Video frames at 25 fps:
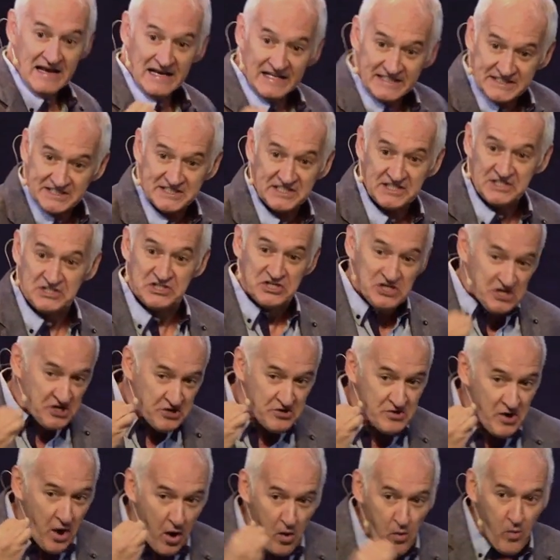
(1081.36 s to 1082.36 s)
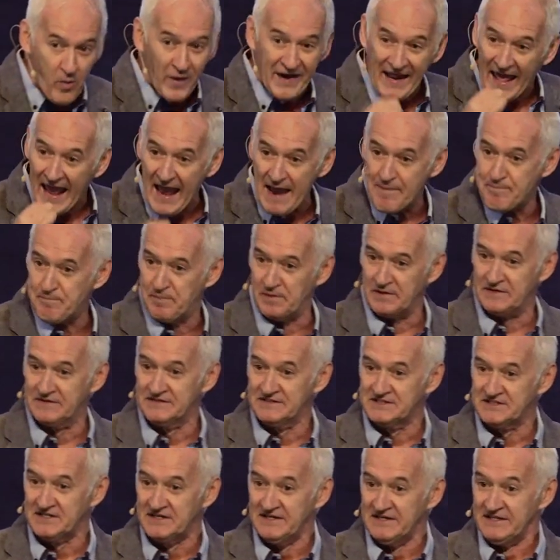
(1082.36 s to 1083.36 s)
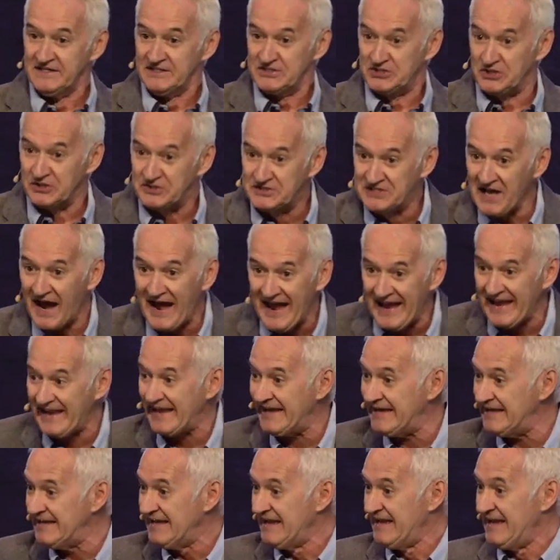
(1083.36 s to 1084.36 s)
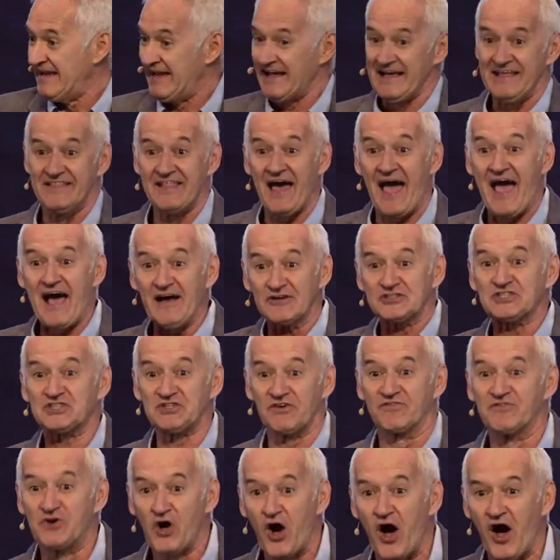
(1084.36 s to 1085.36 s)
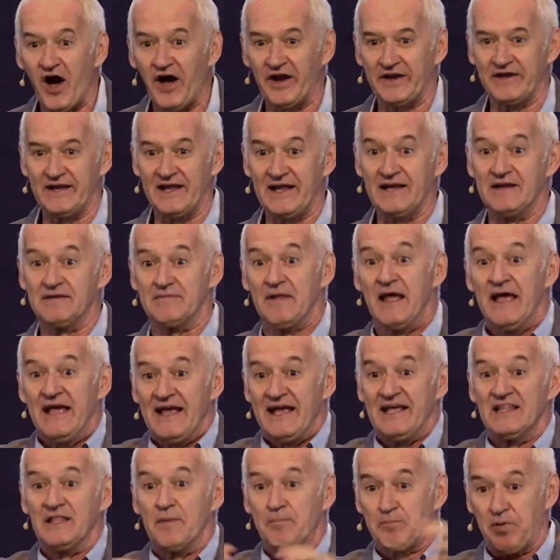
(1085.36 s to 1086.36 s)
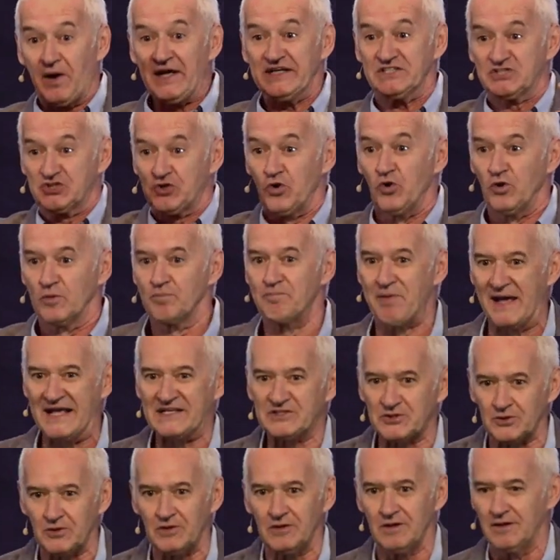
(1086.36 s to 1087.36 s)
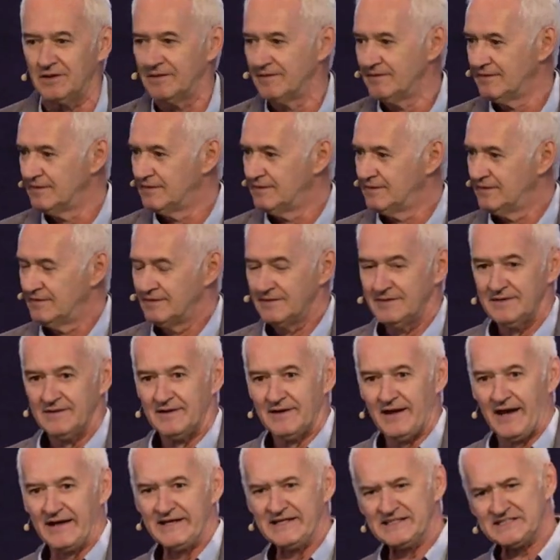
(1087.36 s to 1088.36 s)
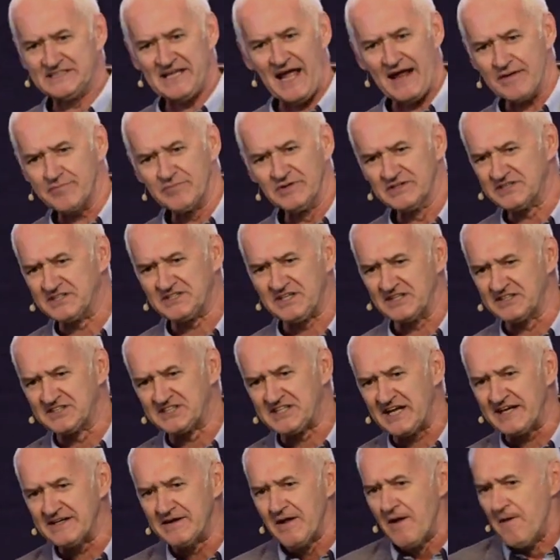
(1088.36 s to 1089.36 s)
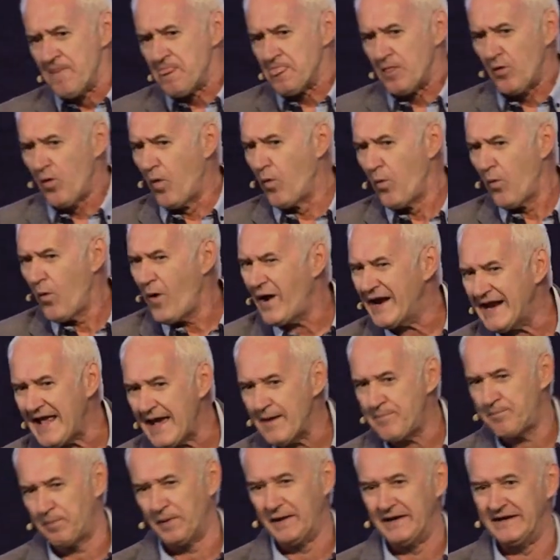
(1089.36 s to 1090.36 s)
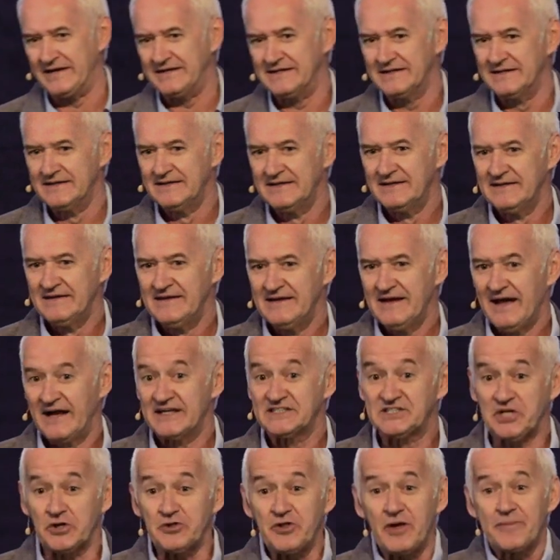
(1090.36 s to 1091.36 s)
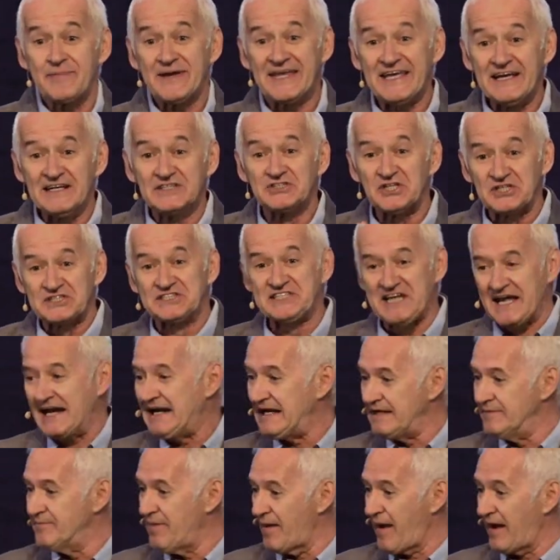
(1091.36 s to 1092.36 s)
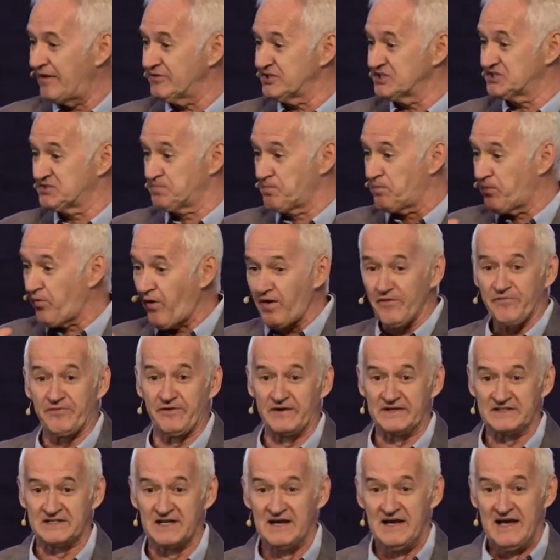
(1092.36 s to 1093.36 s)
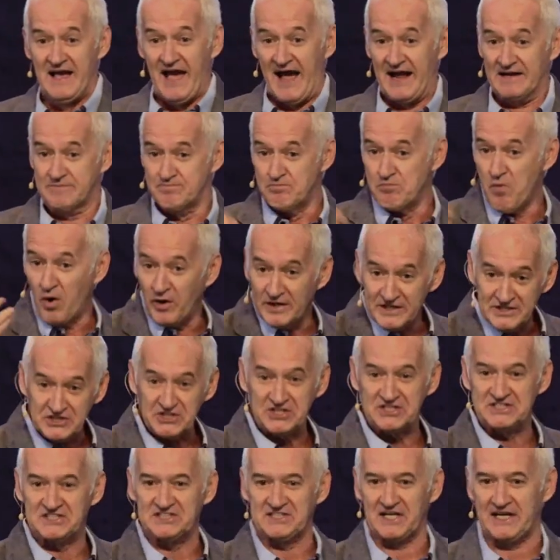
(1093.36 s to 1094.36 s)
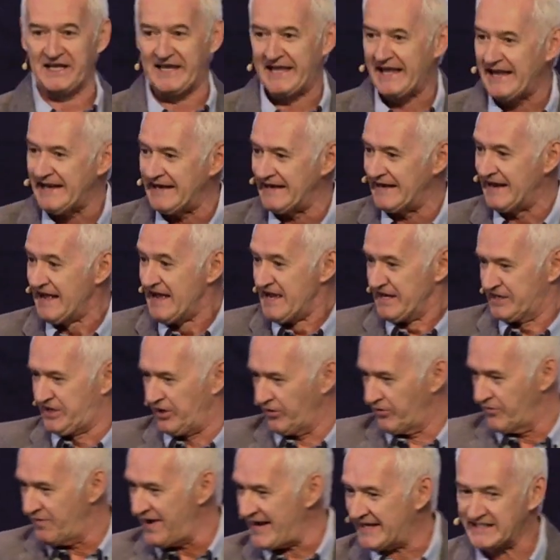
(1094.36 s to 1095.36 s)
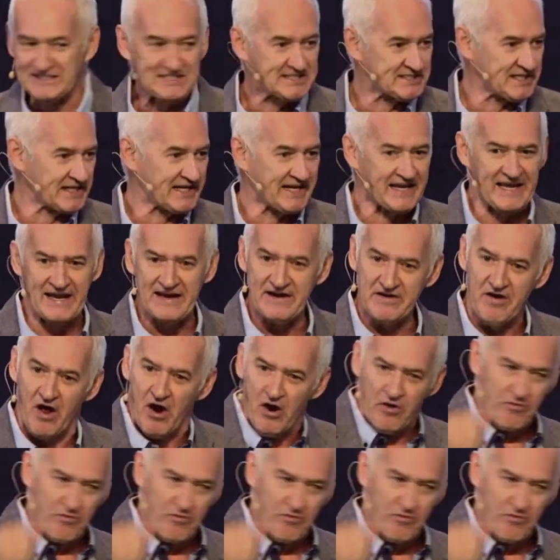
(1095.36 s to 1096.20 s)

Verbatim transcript: listen, do you know what happened today in the house of God, in, in the place called Bethel? And his dad minister said, Well, what happened? And so they begin to tell him how this prophet admonishes the king, corrects the king,